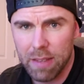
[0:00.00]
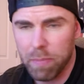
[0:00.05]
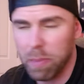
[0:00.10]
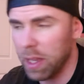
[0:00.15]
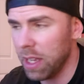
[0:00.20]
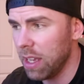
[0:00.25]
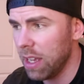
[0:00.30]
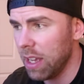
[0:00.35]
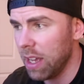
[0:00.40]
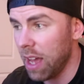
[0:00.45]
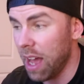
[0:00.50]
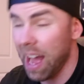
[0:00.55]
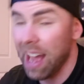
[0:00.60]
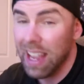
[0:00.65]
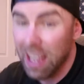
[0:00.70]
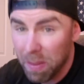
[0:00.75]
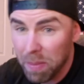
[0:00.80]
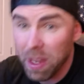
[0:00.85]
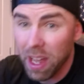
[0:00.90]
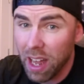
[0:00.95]
But I
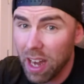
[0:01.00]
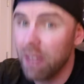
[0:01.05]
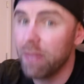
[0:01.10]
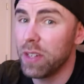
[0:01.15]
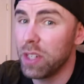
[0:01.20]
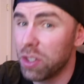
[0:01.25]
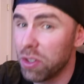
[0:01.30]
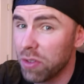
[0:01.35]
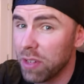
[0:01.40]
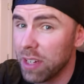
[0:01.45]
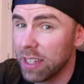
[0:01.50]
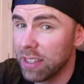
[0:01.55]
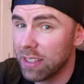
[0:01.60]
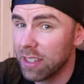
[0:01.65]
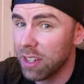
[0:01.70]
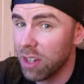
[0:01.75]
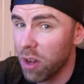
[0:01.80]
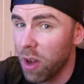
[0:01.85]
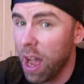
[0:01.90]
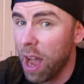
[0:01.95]
am kind of intrigued to
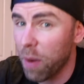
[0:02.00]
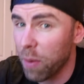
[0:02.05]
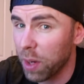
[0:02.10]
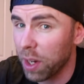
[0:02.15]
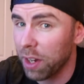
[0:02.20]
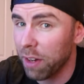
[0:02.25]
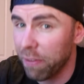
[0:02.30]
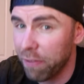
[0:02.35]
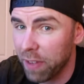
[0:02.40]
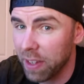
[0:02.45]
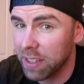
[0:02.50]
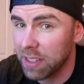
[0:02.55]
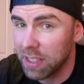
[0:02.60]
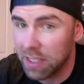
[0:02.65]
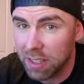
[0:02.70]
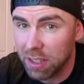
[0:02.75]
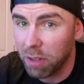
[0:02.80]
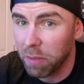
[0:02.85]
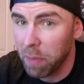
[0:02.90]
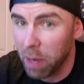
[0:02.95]
know how we're going to fix
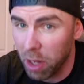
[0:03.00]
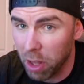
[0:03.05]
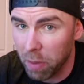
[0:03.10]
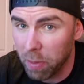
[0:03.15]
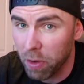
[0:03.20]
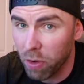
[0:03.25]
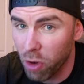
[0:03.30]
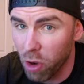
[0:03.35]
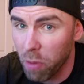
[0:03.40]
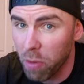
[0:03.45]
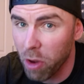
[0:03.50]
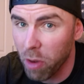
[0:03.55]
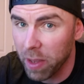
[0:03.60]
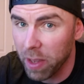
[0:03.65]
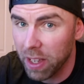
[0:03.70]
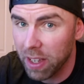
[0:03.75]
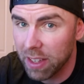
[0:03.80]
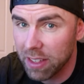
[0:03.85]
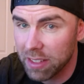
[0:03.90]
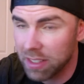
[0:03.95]
this little Marilyn Monroe moment.